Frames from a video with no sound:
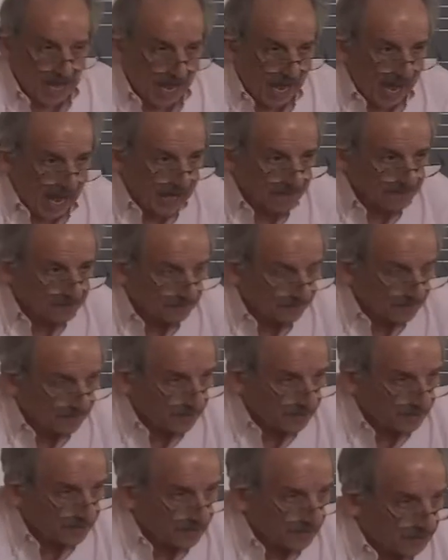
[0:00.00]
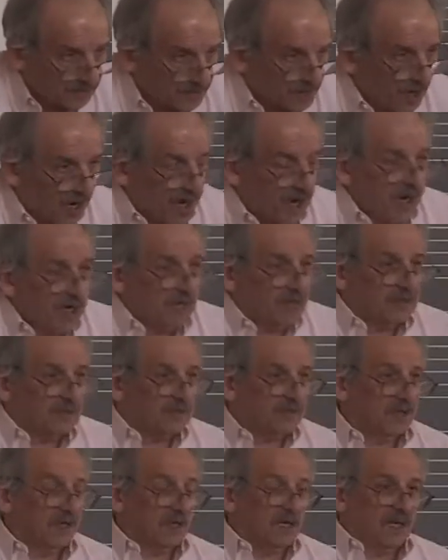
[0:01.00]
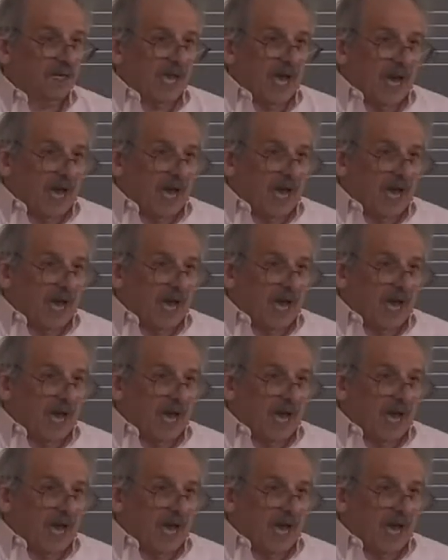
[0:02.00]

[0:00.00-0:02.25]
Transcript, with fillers: activist and child uh,